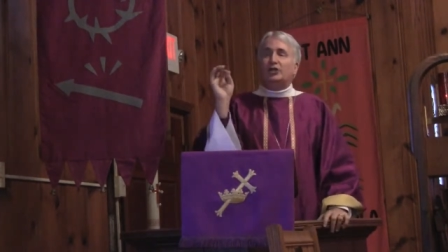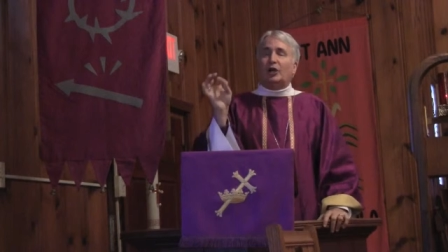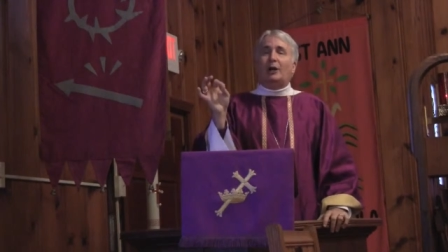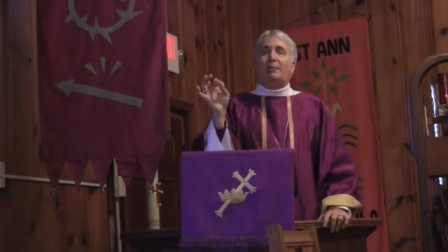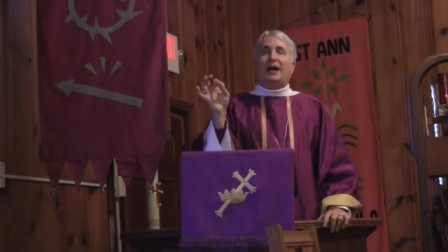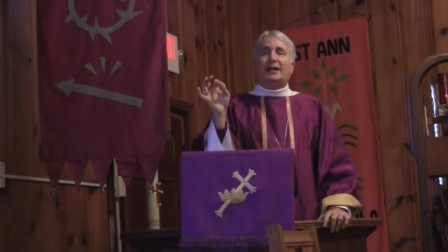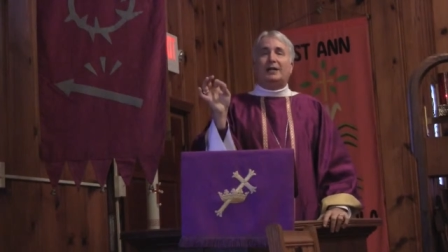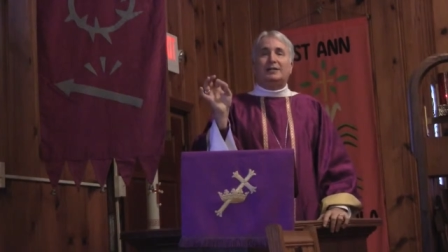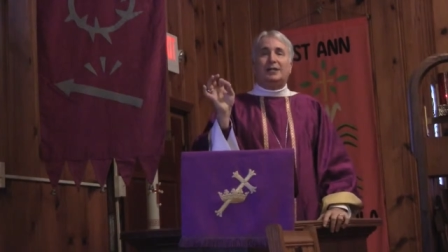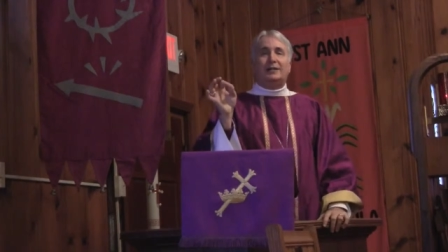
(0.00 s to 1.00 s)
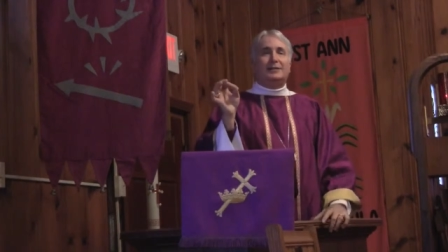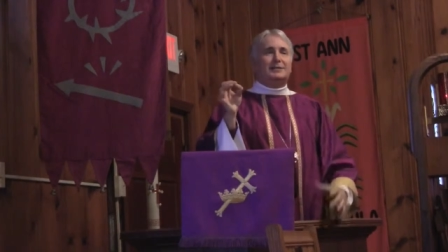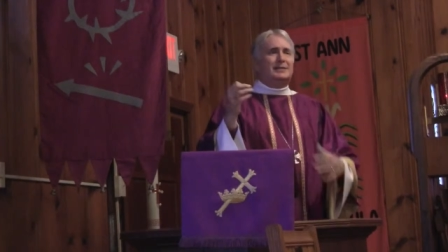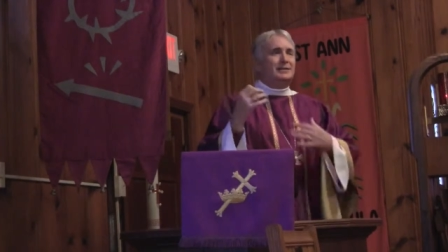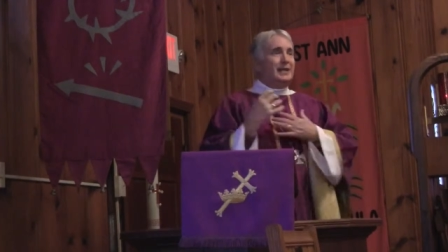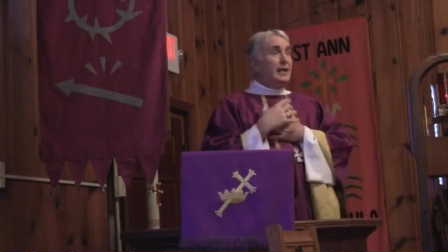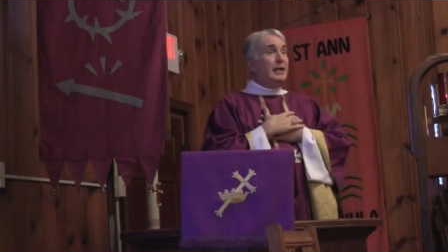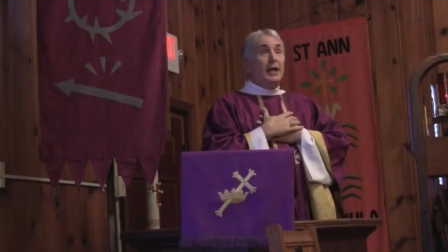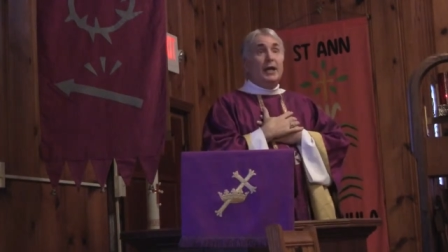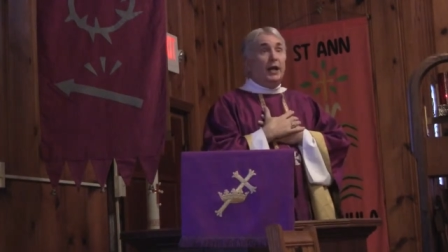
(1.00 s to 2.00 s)
Jeremiah continues to
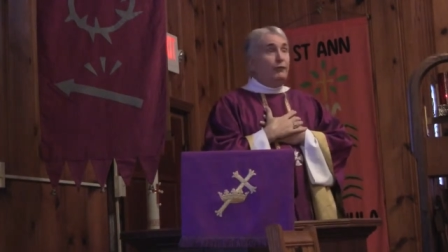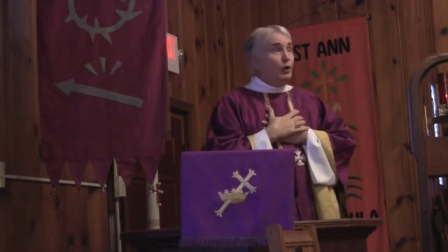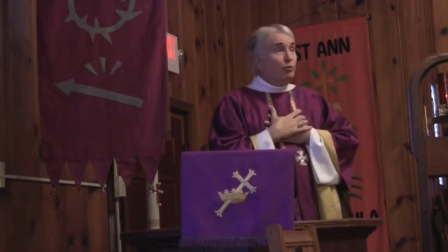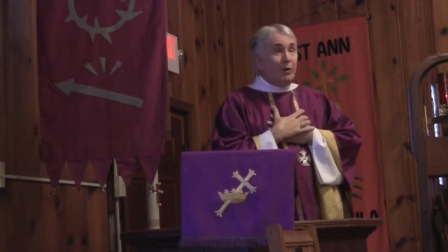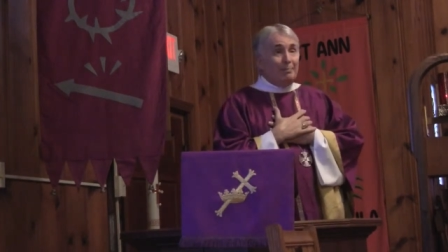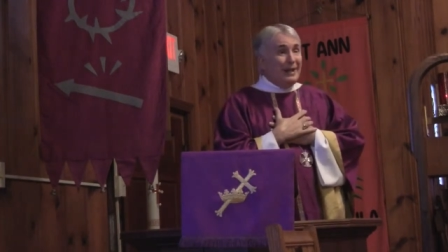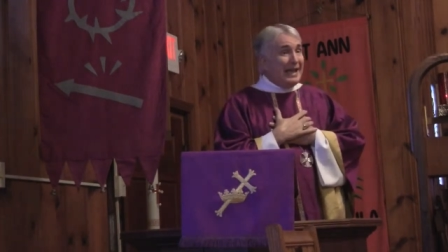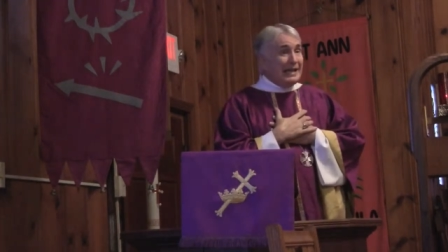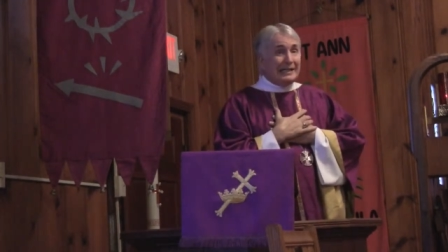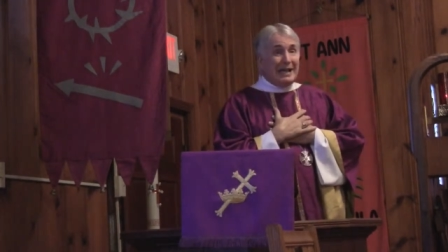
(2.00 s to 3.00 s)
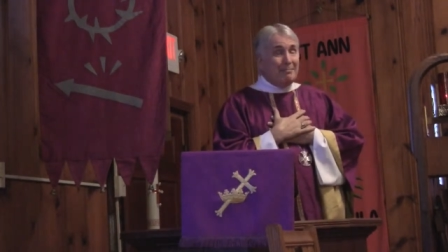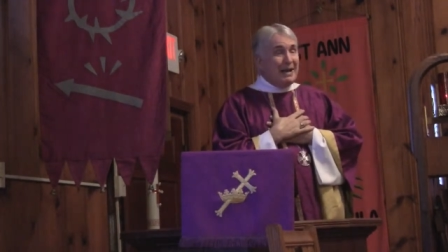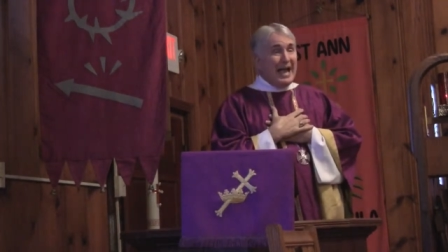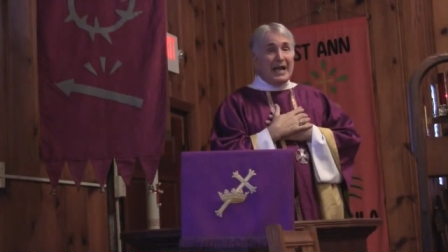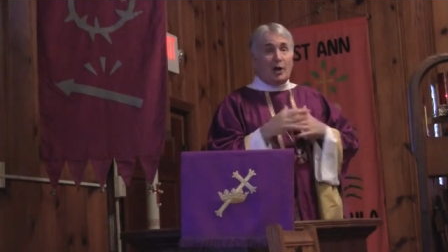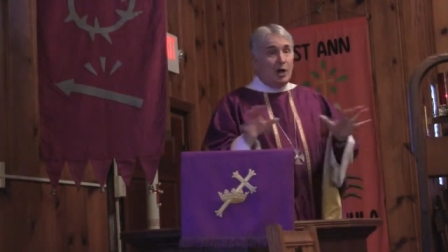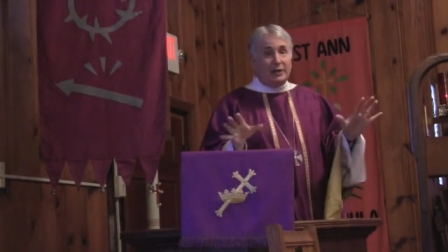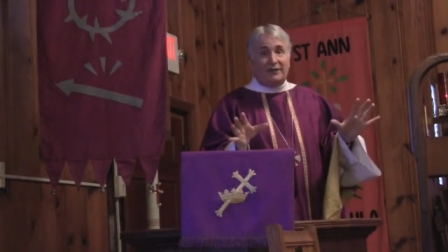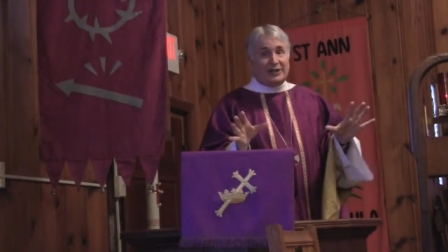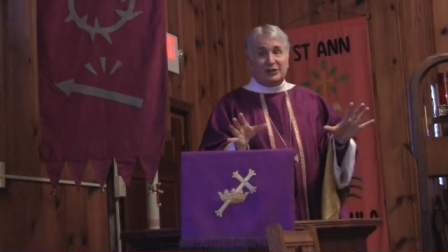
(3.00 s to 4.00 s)
say, if you'll repent and come back,
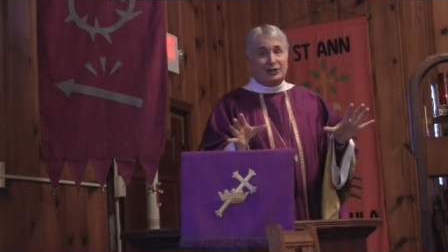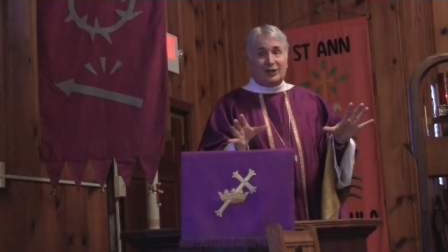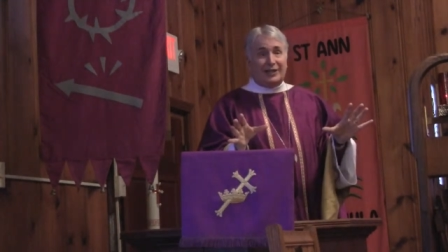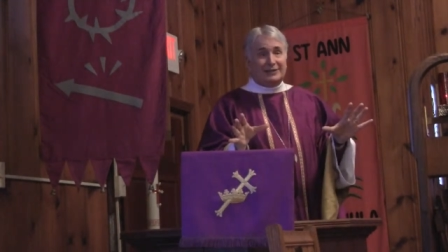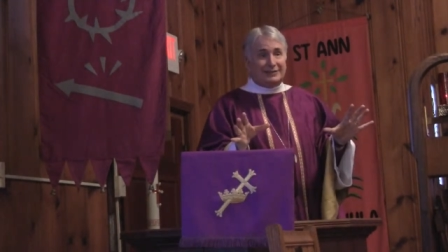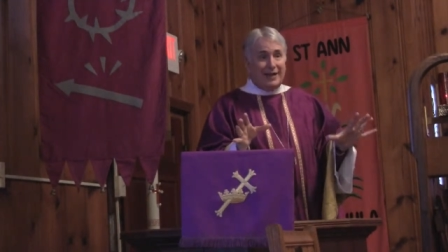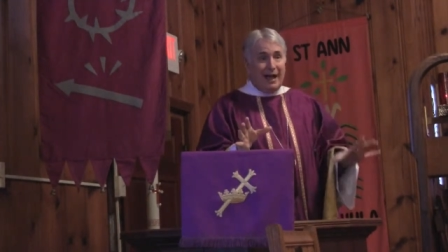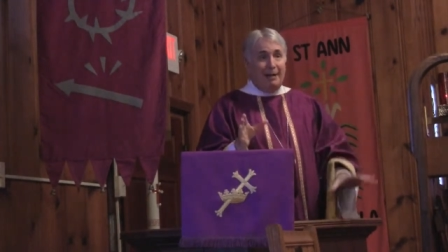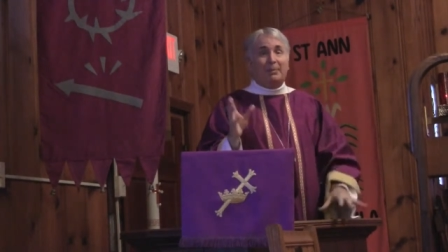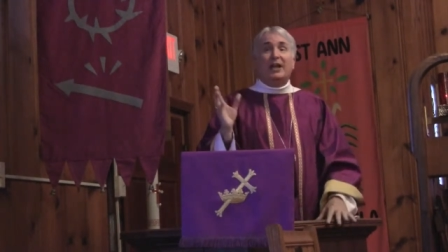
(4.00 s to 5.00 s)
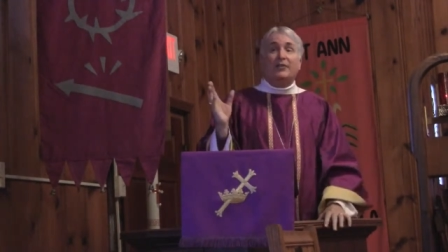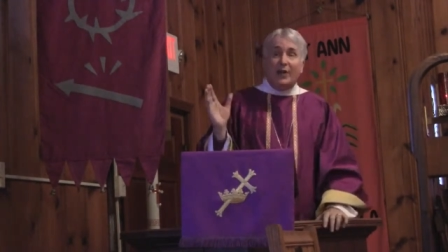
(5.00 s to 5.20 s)
all of this is going to stop.